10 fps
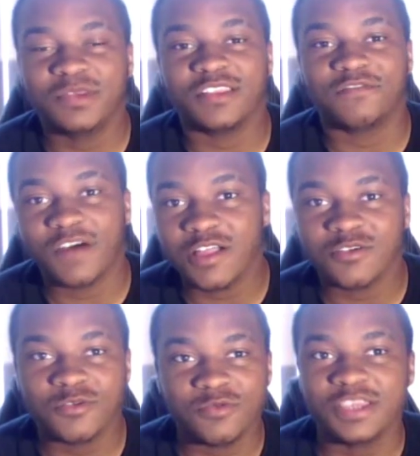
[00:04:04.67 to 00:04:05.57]

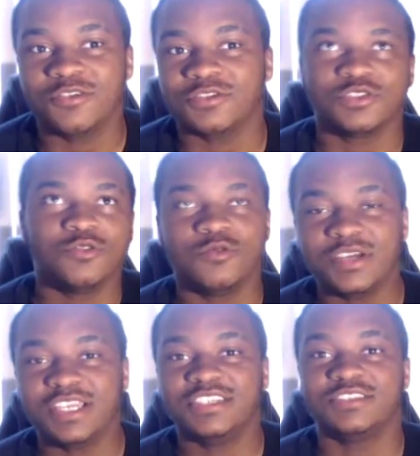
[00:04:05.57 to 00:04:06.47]
following week or 2
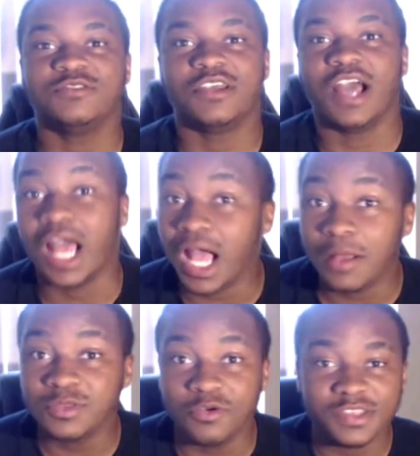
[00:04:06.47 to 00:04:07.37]
weeks,
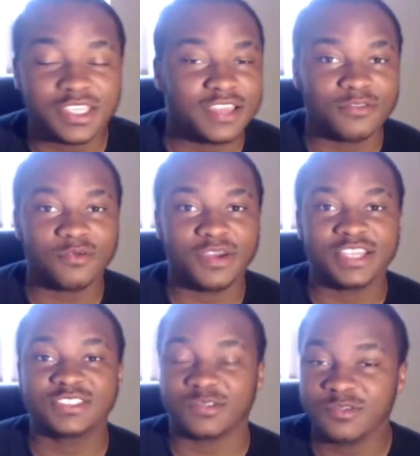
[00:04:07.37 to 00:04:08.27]
I'm doing the giveaway,
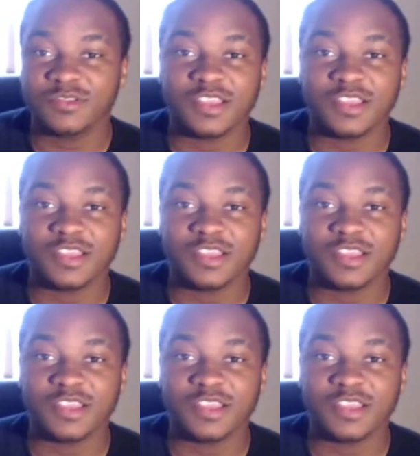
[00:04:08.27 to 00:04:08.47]
so